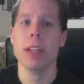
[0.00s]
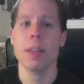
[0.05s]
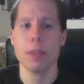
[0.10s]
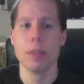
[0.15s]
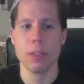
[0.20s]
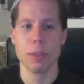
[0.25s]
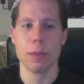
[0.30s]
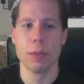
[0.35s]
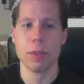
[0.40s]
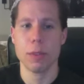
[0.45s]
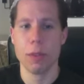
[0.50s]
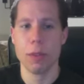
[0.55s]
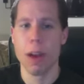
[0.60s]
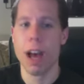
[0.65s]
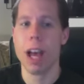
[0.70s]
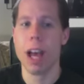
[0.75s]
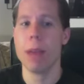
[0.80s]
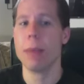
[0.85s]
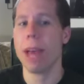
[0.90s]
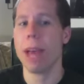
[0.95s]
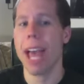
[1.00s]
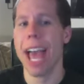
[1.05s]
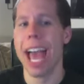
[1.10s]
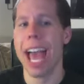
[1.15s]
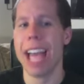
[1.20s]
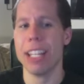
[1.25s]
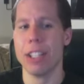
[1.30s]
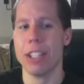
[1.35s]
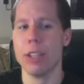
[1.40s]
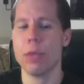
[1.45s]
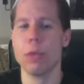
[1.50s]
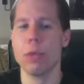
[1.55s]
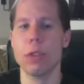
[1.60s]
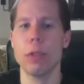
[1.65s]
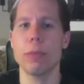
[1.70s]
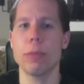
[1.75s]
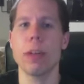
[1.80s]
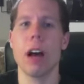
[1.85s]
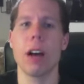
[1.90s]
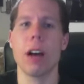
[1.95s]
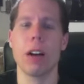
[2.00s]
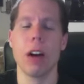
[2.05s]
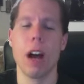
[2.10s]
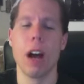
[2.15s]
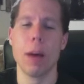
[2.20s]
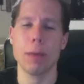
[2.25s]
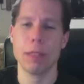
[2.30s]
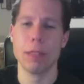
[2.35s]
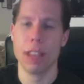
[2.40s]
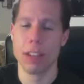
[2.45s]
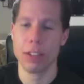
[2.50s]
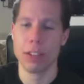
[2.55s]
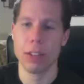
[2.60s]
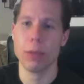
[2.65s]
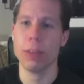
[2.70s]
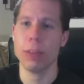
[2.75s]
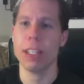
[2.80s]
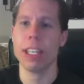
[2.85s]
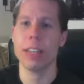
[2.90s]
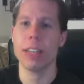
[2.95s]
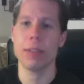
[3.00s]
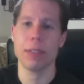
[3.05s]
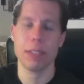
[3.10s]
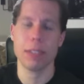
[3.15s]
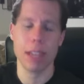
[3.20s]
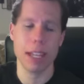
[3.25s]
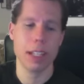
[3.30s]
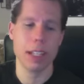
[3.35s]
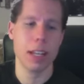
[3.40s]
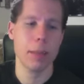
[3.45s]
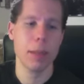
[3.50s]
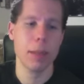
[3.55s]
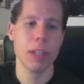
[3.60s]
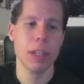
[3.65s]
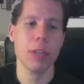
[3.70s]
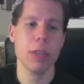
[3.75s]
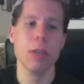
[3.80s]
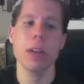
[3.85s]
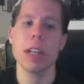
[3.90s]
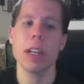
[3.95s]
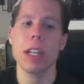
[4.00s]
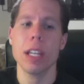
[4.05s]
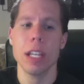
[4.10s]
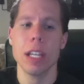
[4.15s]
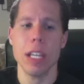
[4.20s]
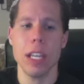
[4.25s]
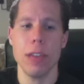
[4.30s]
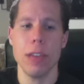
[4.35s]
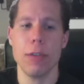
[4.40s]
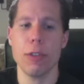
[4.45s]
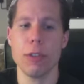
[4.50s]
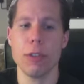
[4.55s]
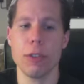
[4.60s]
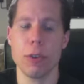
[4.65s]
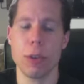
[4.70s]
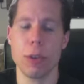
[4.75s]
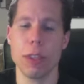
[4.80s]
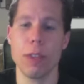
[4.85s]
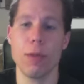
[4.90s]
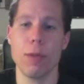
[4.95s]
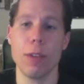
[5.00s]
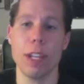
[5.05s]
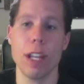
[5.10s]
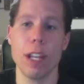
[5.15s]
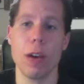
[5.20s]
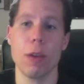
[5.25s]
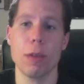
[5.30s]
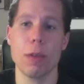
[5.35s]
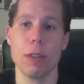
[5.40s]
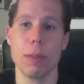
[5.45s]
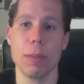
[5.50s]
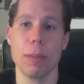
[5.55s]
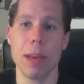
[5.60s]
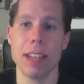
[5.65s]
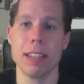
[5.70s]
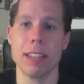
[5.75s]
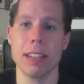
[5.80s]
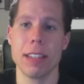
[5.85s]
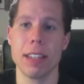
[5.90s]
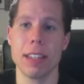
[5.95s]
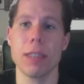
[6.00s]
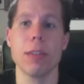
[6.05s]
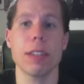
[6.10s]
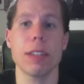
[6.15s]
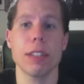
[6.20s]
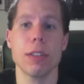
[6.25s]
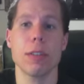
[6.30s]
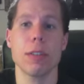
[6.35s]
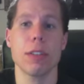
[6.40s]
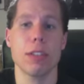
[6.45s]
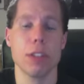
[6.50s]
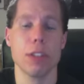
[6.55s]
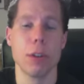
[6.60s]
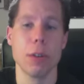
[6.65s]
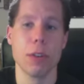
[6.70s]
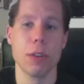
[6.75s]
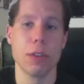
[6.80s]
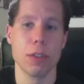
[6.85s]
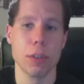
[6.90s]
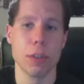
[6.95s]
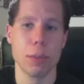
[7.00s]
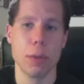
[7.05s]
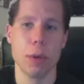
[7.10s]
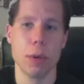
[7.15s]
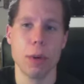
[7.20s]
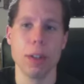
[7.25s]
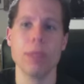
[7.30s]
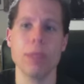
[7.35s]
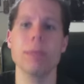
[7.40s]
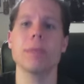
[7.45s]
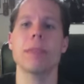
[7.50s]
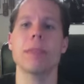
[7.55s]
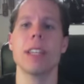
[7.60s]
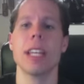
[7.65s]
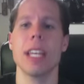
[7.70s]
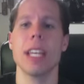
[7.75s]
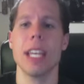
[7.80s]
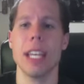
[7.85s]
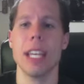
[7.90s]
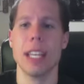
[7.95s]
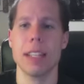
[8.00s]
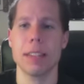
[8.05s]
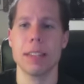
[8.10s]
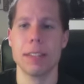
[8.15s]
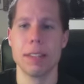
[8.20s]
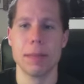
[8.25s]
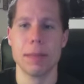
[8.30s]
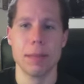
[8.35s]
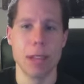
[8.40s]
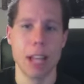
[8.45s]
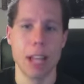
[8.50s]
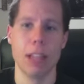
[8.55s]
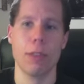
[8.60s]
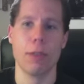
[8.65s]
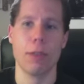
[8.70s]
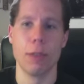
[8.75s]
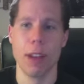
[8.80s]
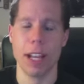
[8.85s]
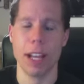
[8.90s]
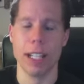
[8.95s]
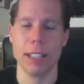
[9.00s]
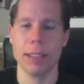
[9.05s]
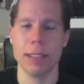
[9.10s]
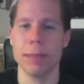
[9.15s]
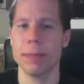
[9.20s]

Subscribe at youtube.com/NoDQCAW. If you enjoyed the video, the best thing you can do to show your support is tell a friend.